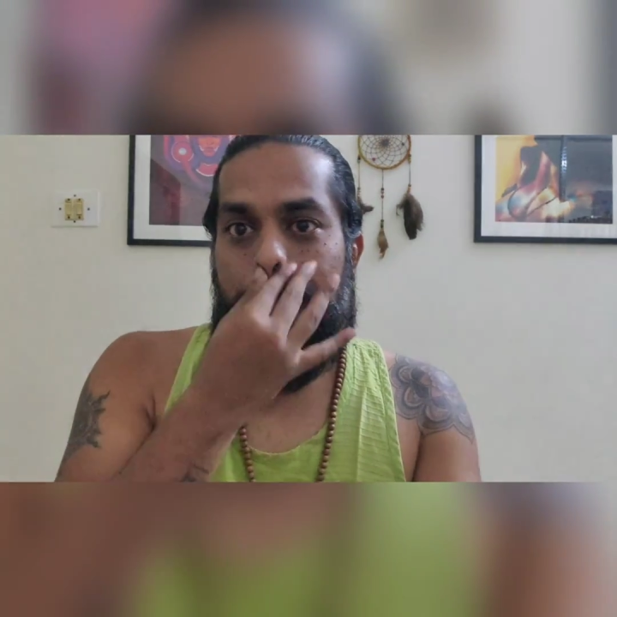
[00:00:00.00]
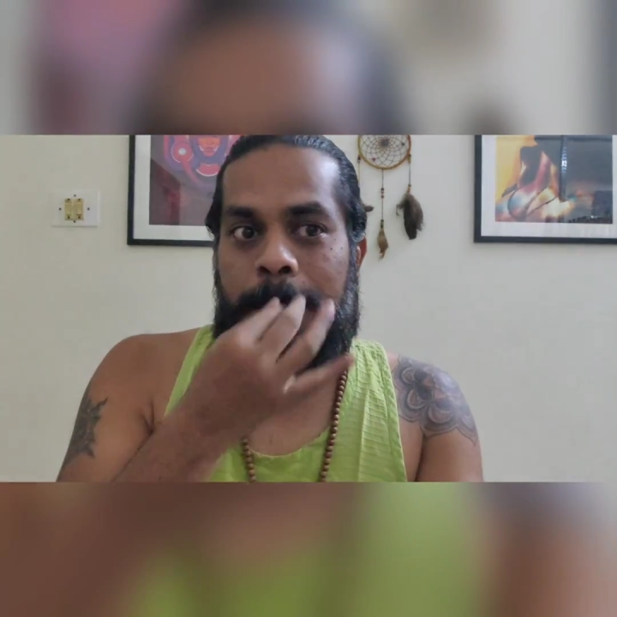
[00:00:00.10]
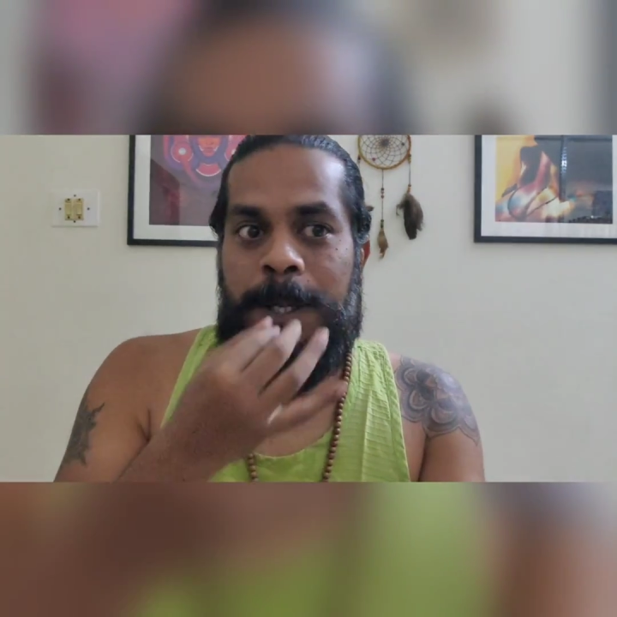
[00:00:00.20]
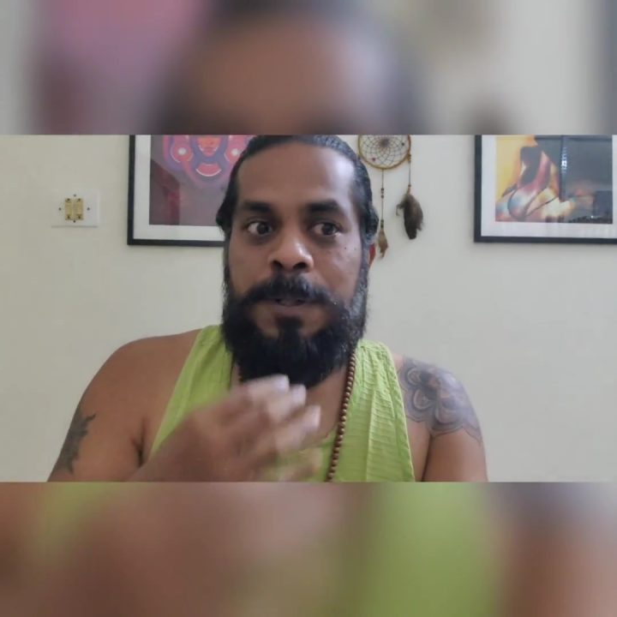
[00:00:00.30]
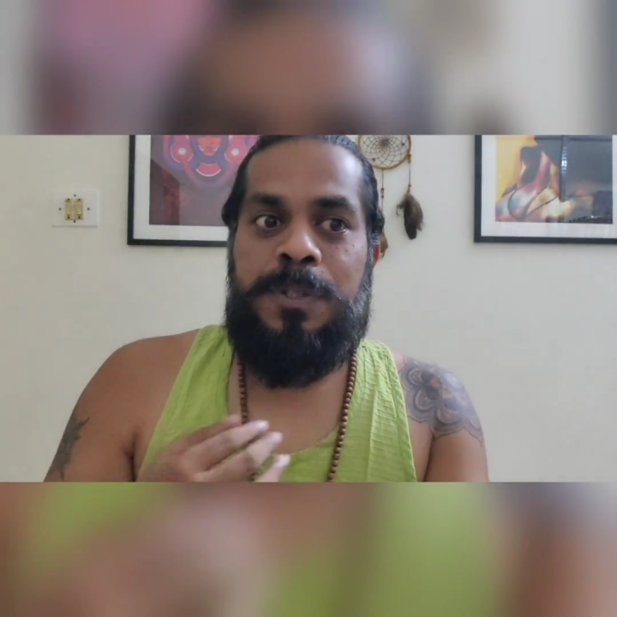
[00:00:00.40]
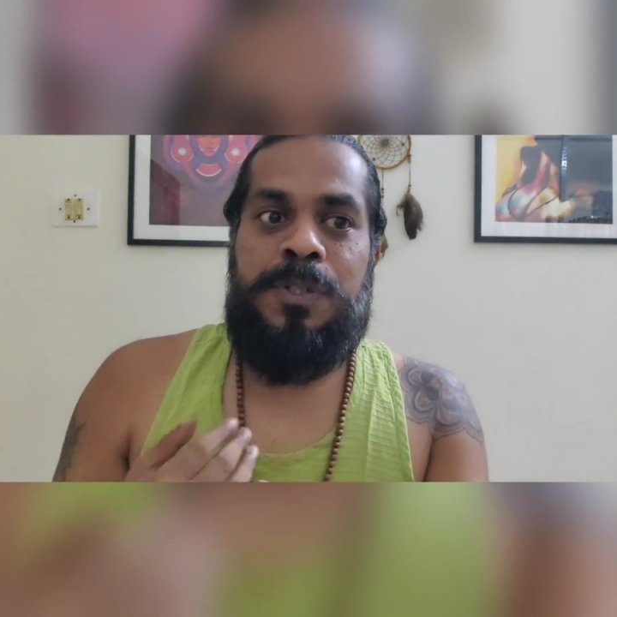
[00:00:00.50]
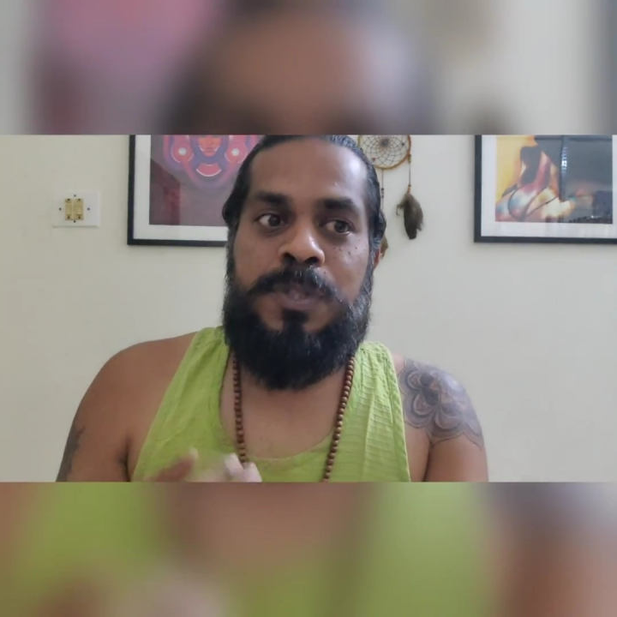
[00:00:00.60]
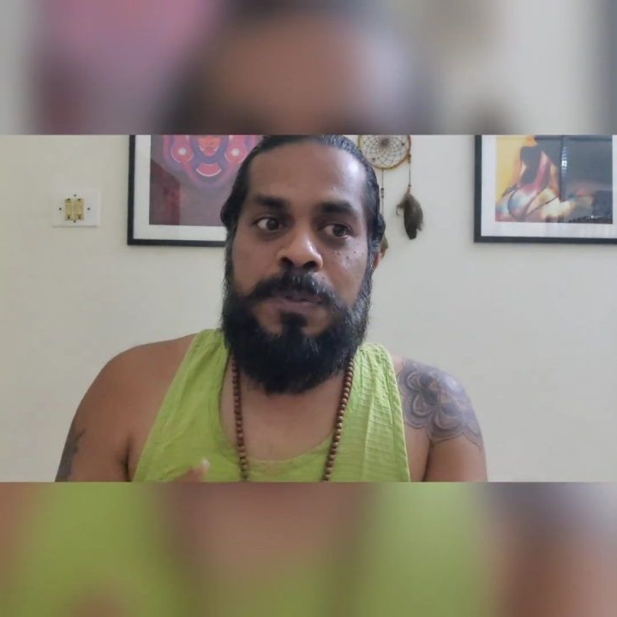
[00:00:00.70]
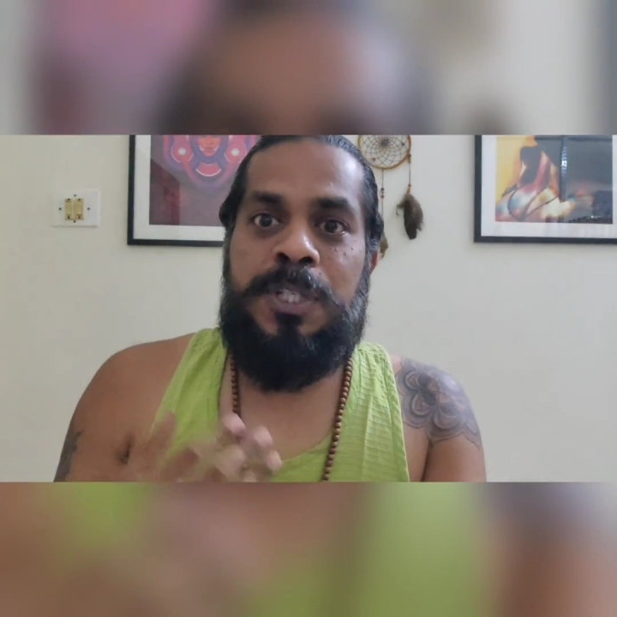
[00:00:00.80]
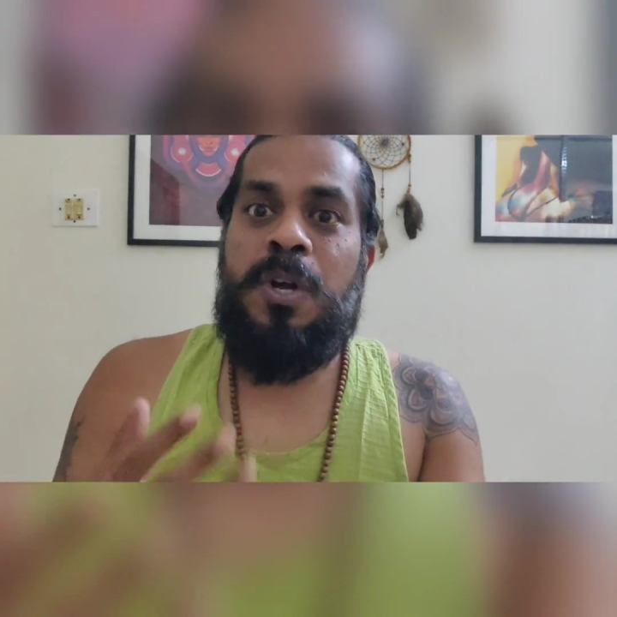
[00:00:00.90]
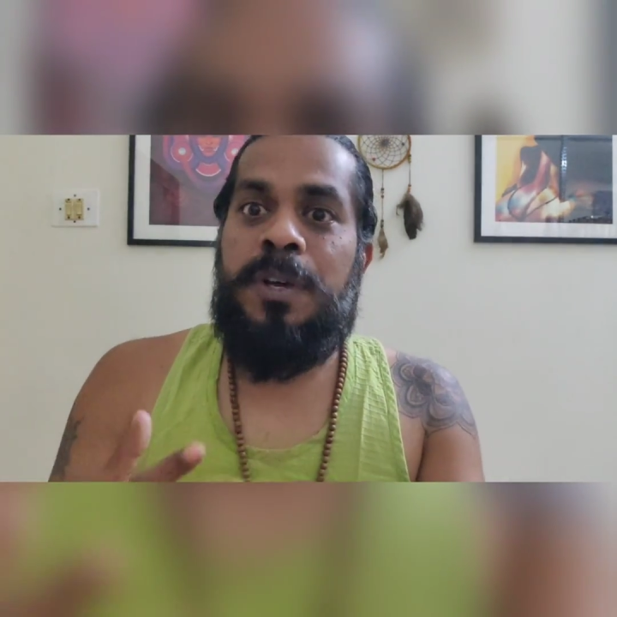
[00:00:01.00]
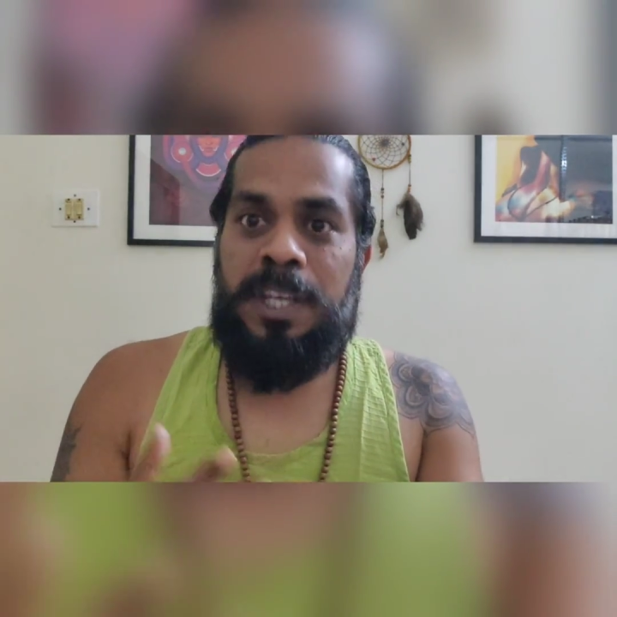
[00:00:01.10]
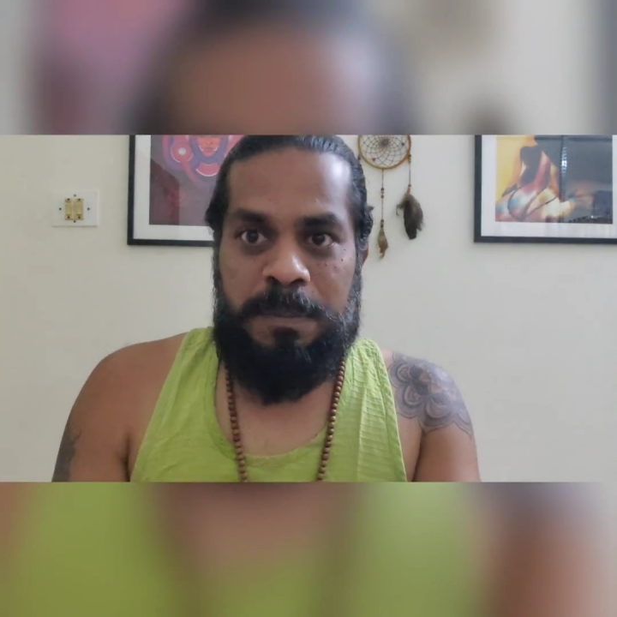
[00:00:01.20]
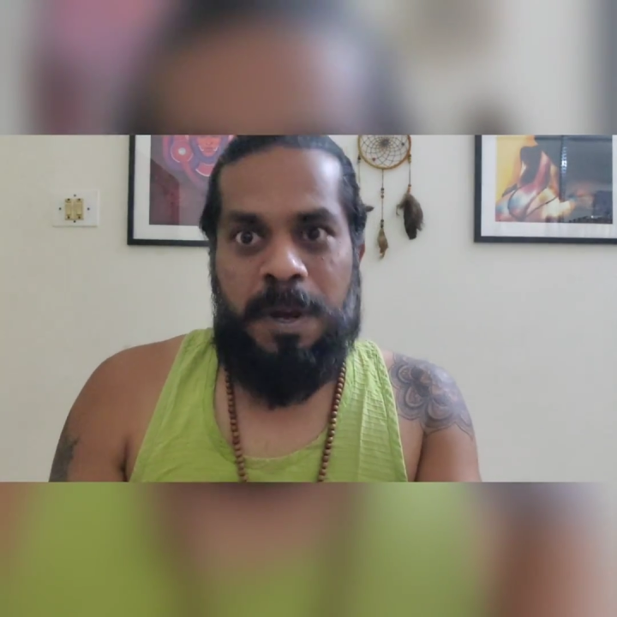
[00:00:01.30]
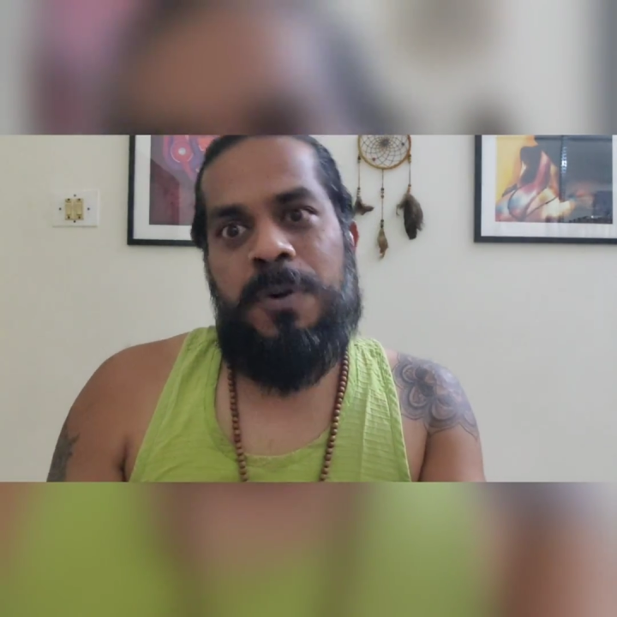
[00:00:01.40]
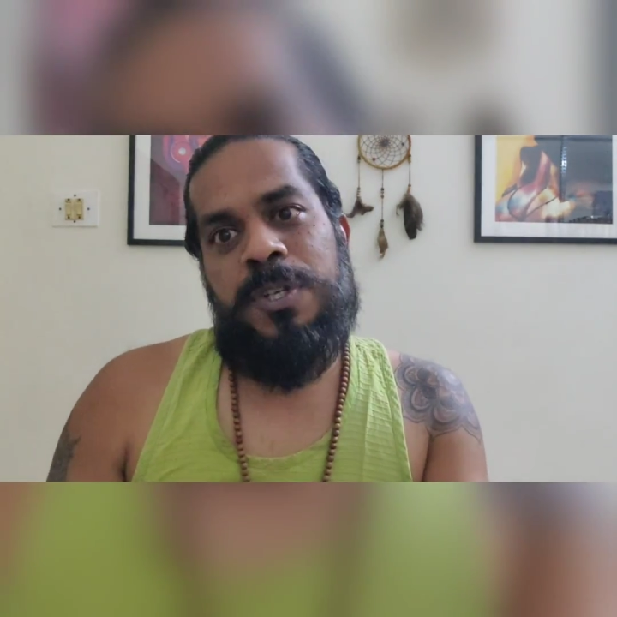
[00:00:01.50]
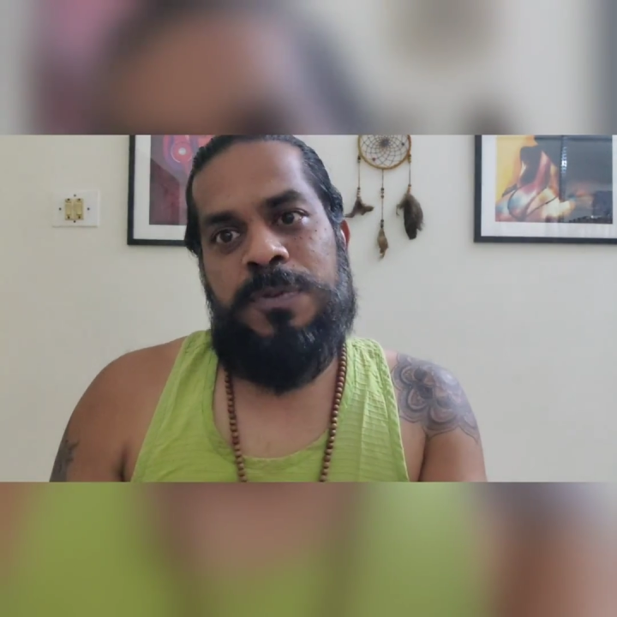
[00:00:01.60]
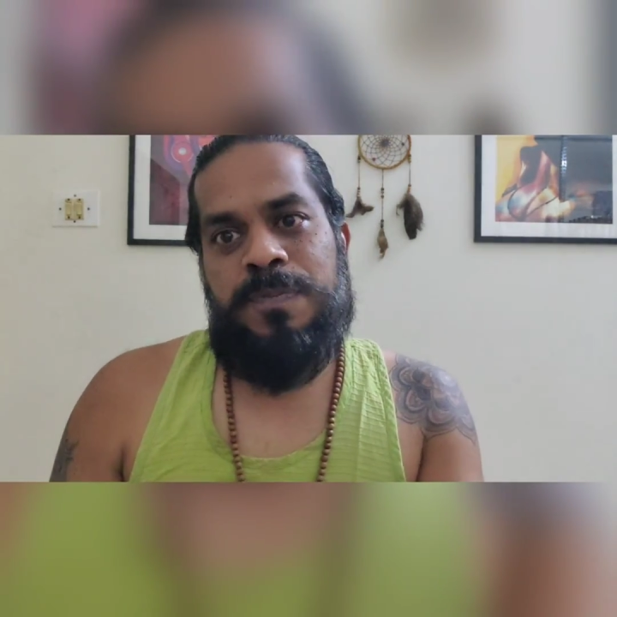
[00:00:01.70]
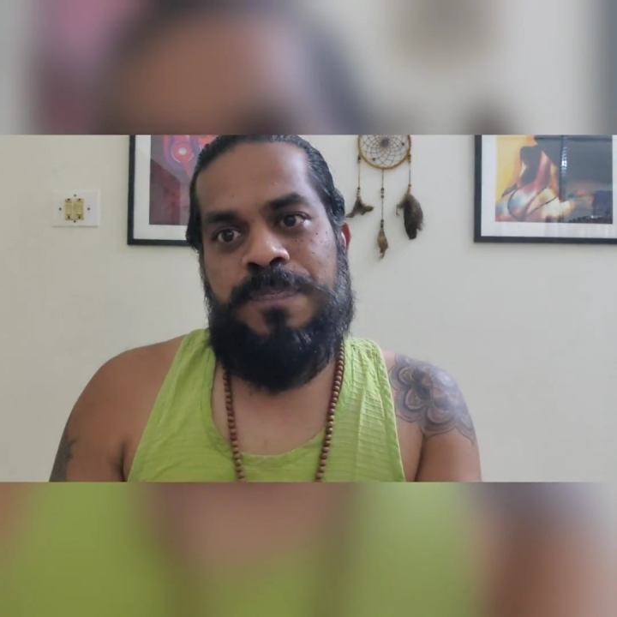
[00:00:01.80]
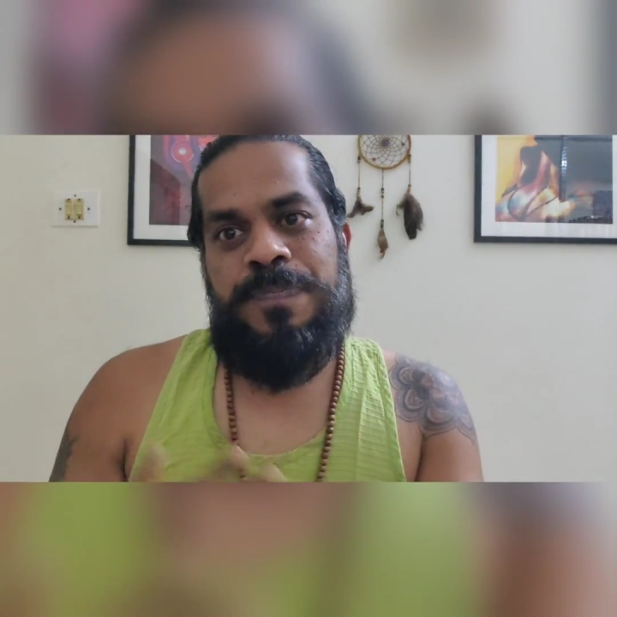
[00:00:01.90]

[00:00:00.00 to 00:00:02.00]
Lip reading: to be talking about you.